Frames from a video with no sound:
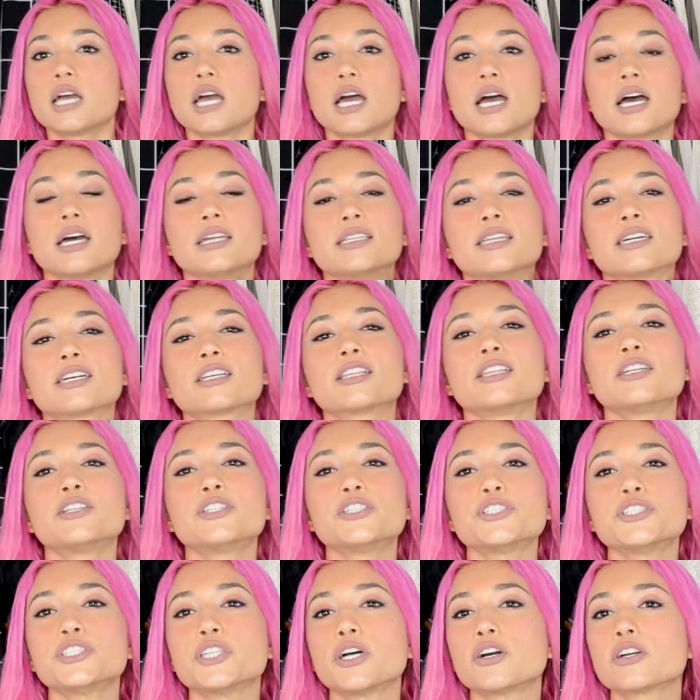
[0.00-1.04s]
and a clear
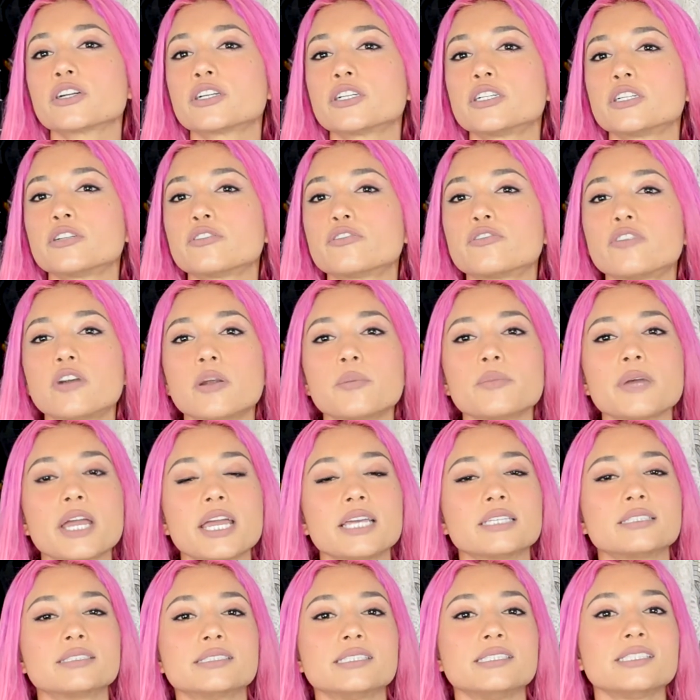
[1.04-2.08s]
choker from
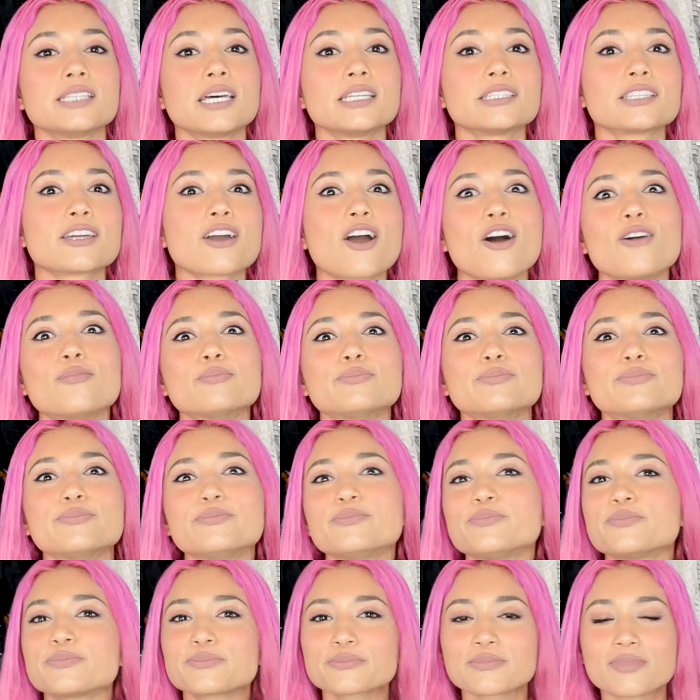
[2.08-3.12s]
Etsy.com.
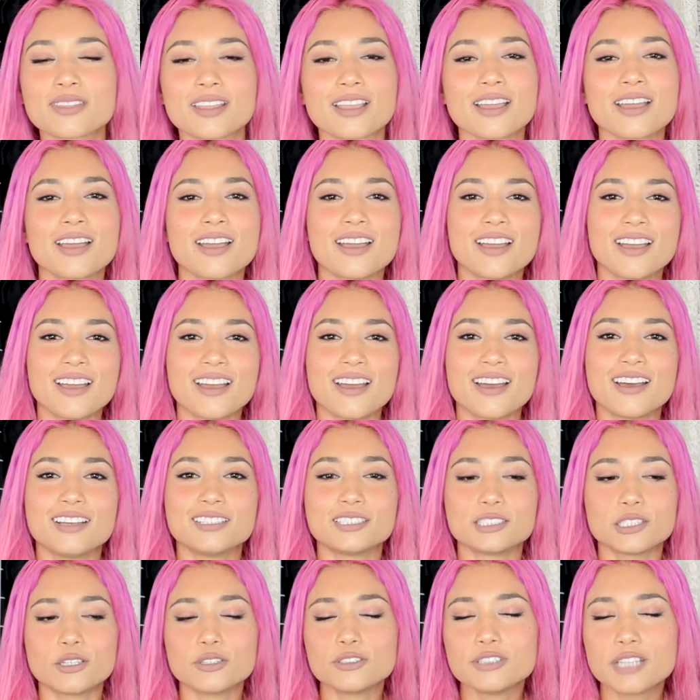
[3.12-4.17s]

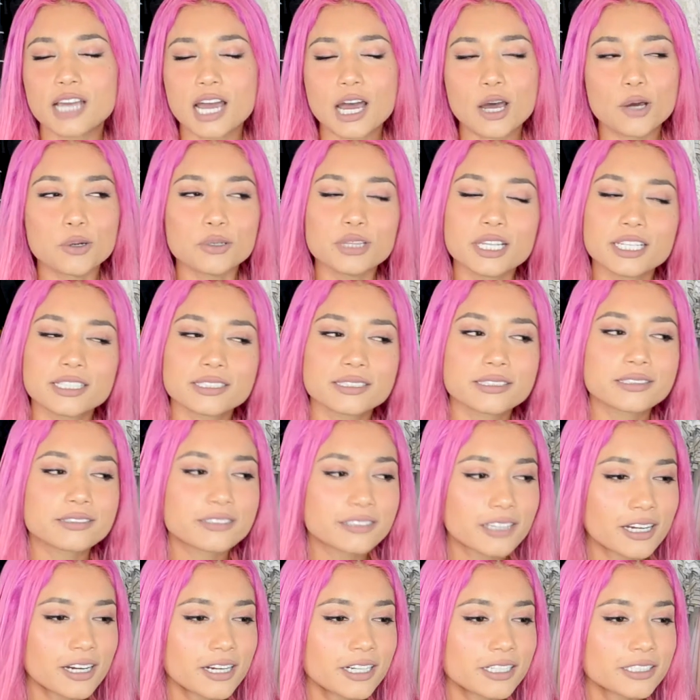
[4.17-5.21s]
So now let's
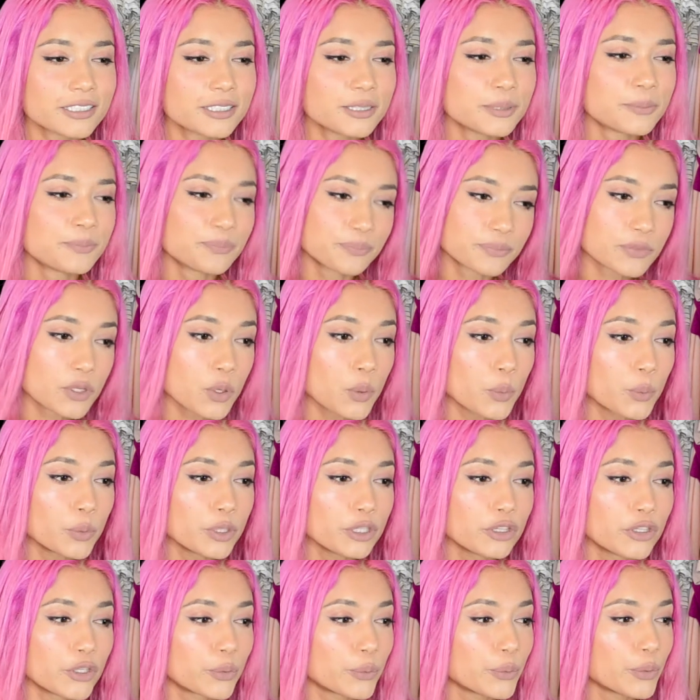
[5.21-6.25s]
start with
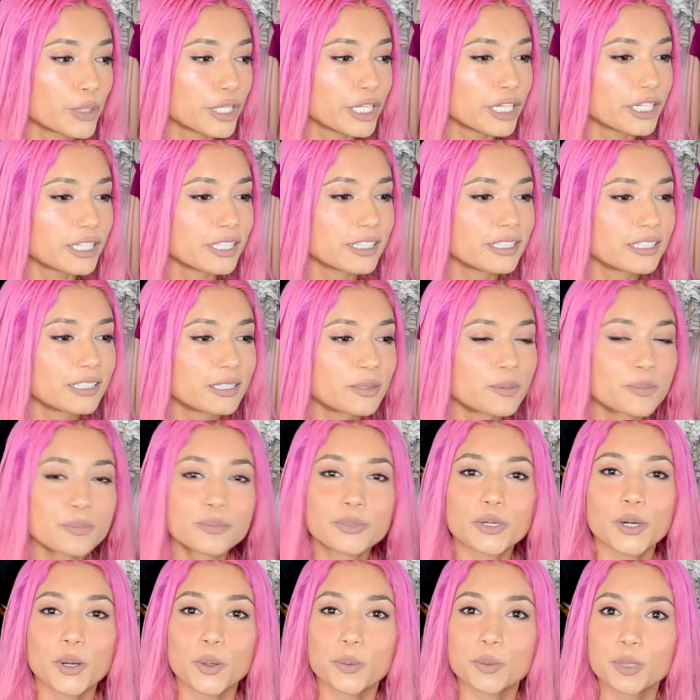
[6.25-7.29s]
the real
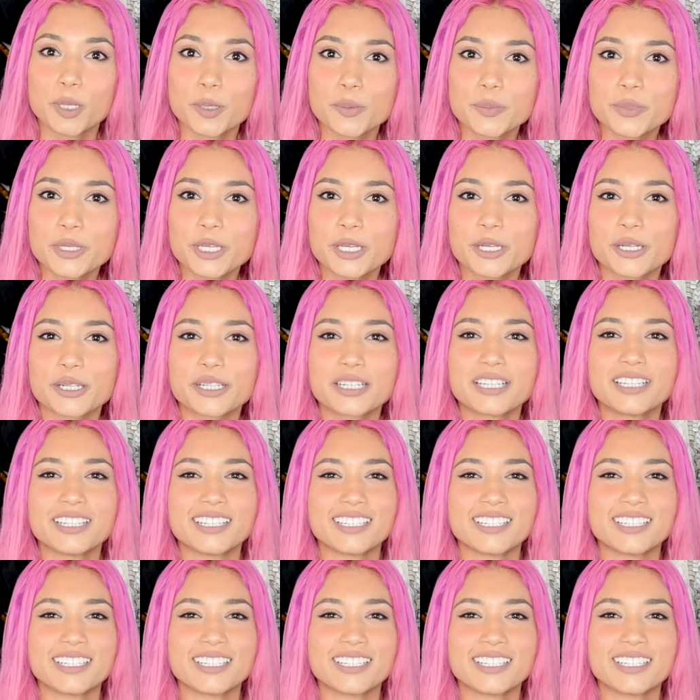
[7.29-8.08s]
problem here.